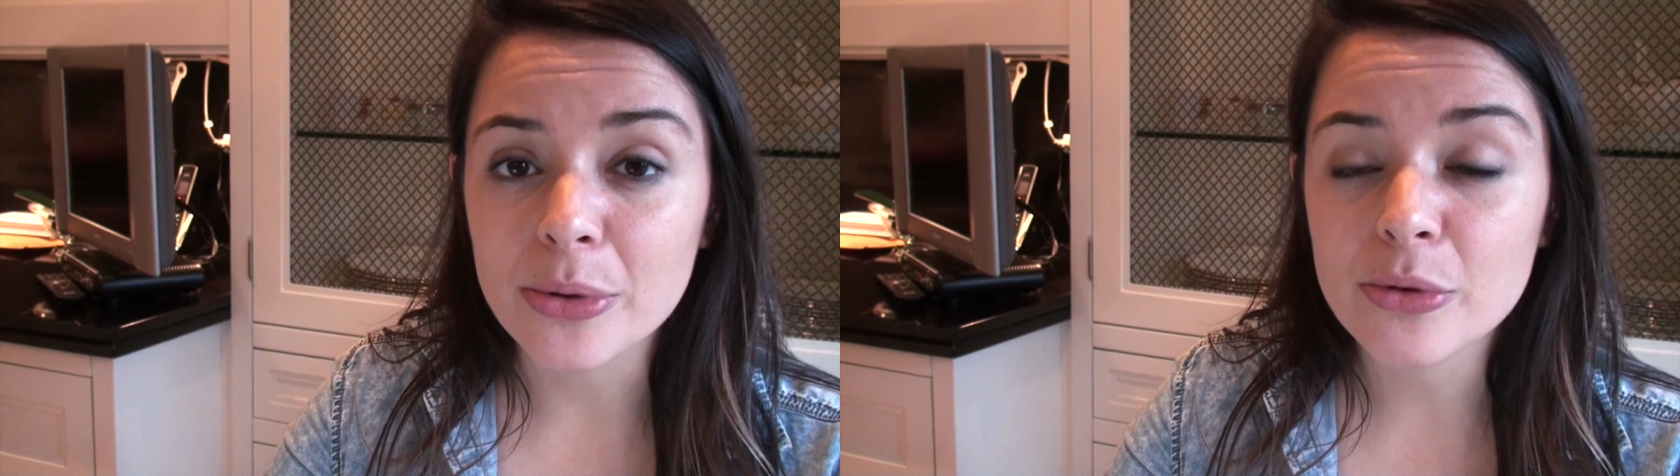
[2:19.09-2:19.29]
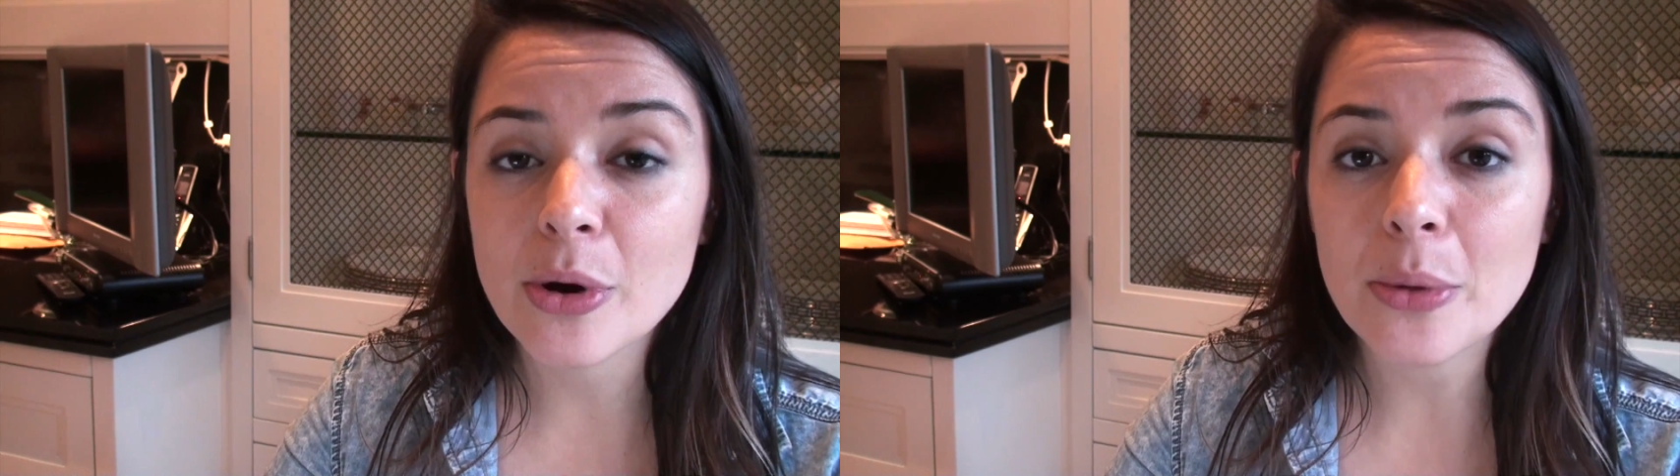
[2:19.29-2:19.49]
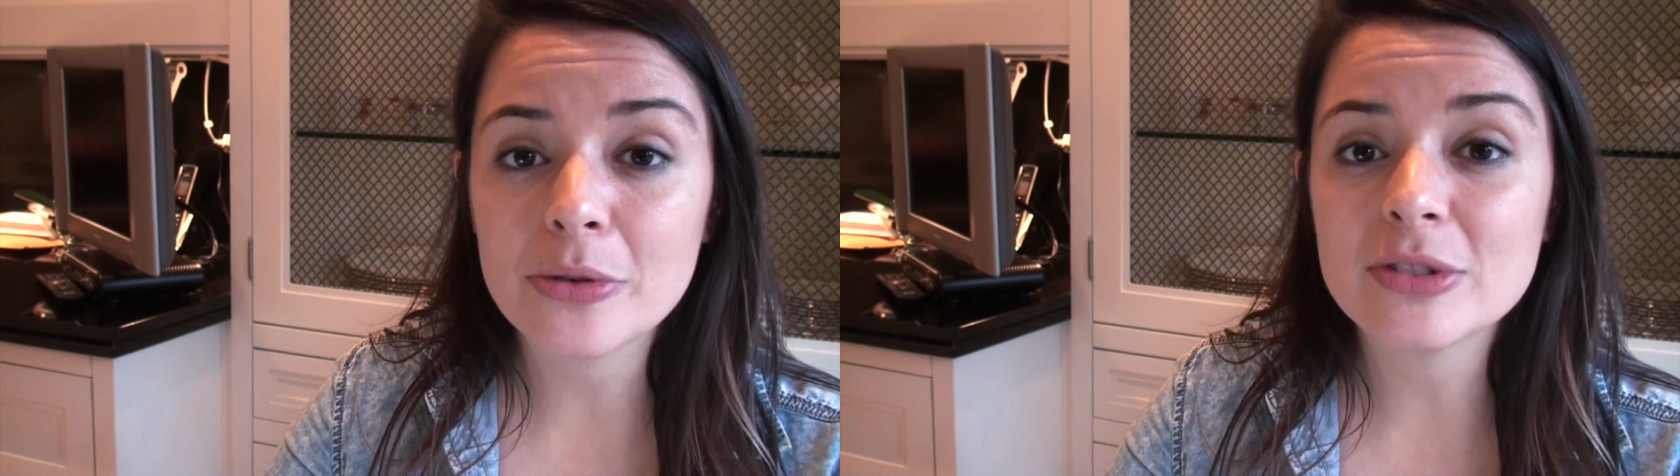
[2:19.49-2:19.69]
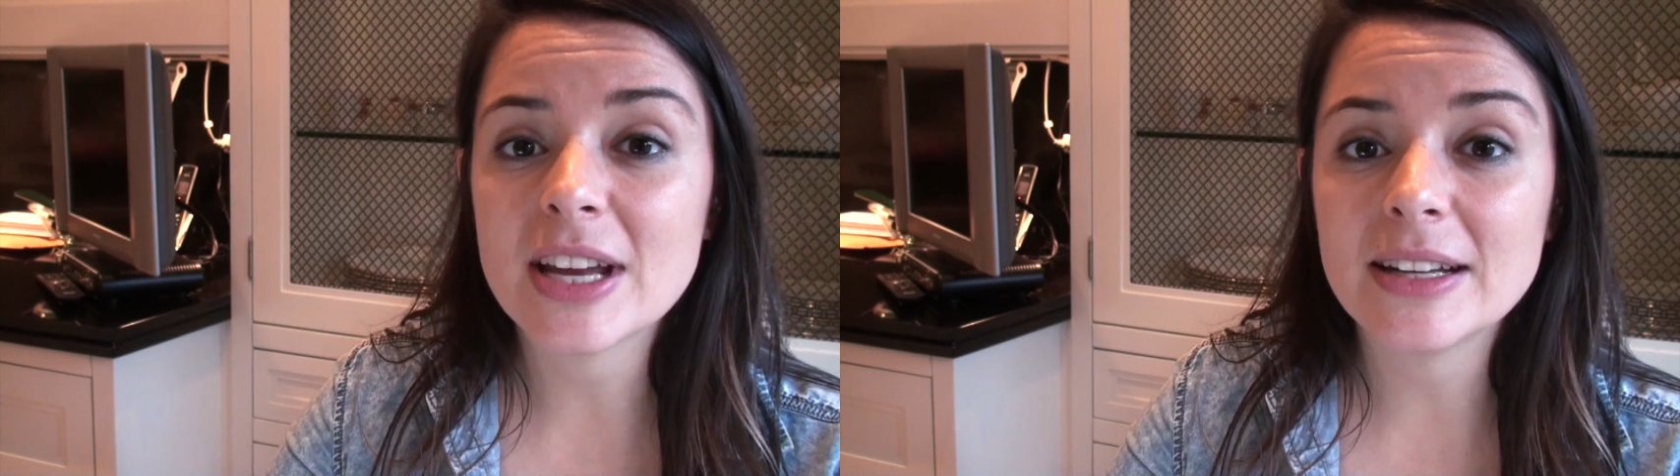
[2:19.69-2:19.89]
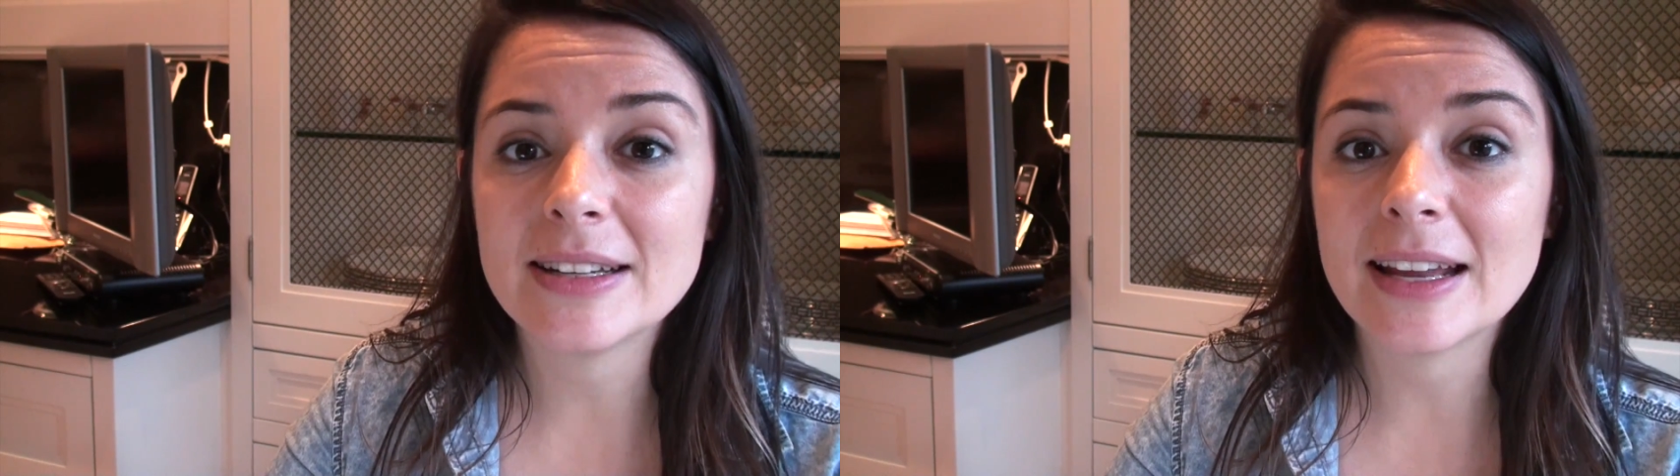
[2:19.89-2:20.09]
throughout their
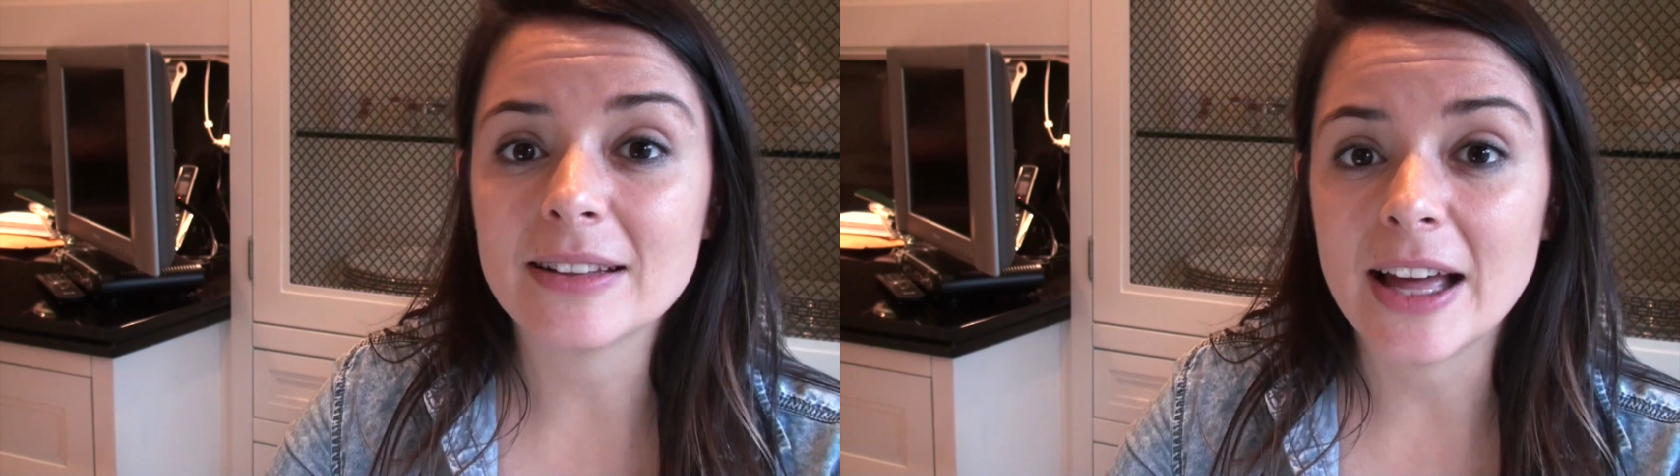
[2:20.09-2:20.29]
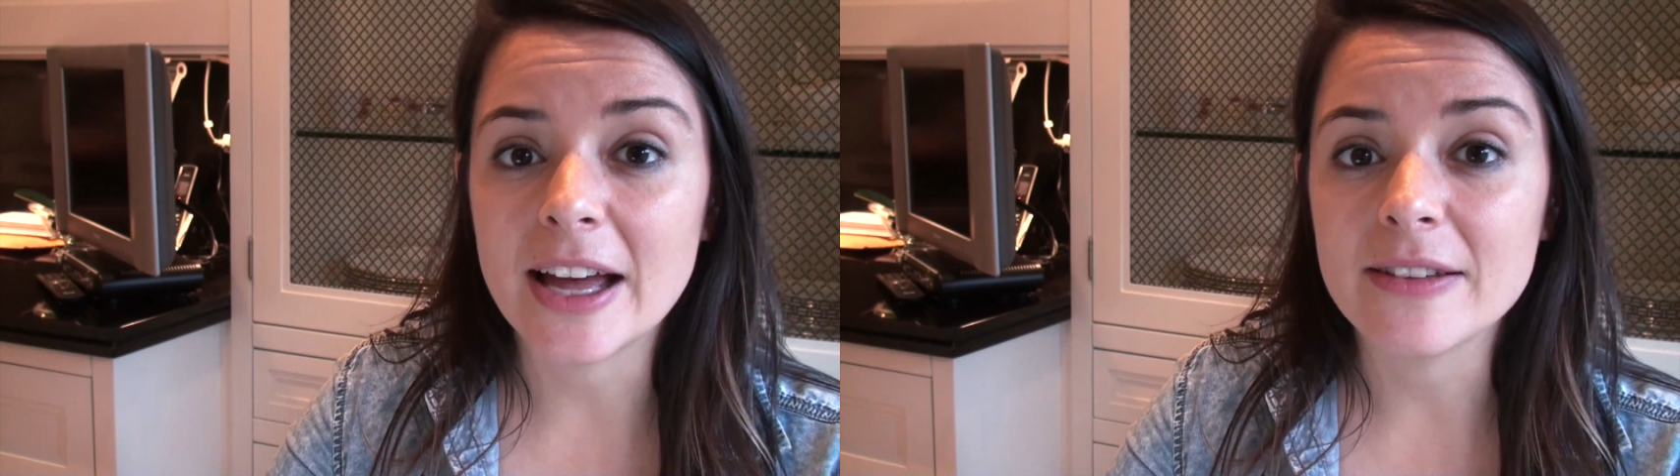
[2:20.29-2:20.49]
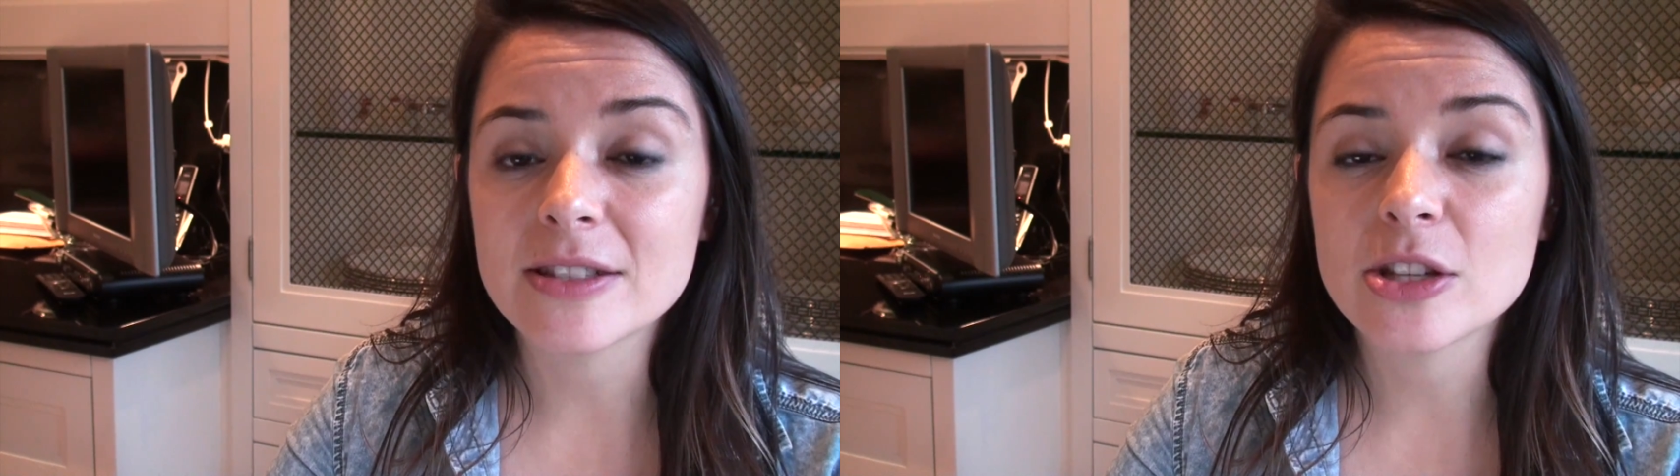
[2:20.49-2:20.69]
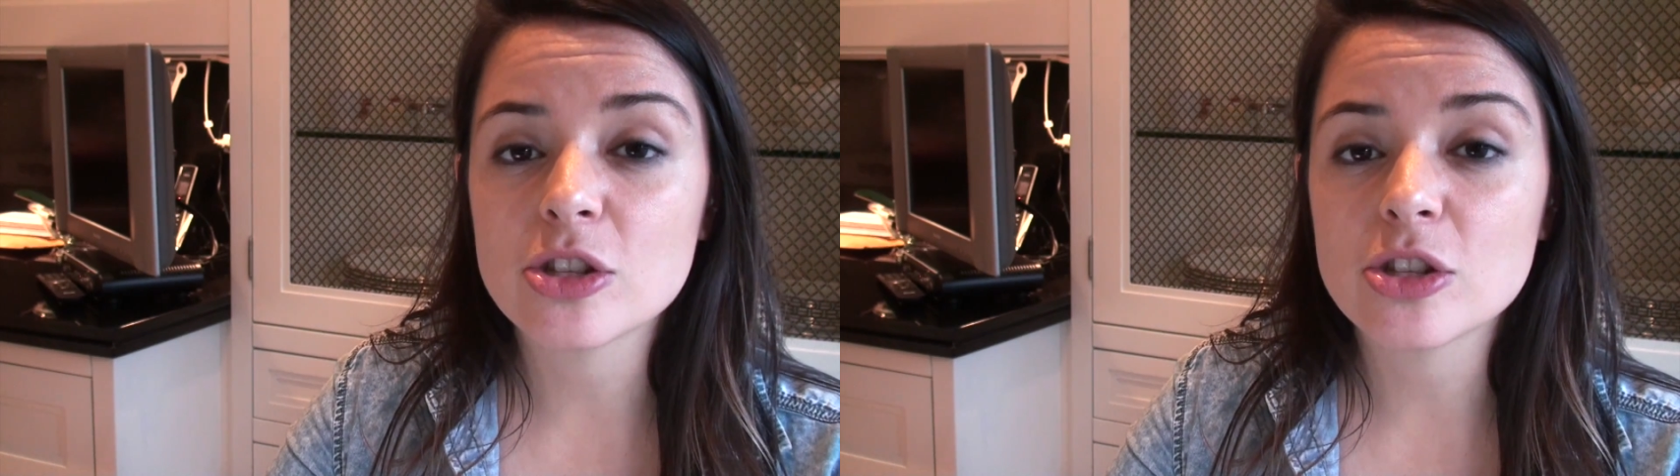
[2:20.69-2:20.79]
day-to-day lives,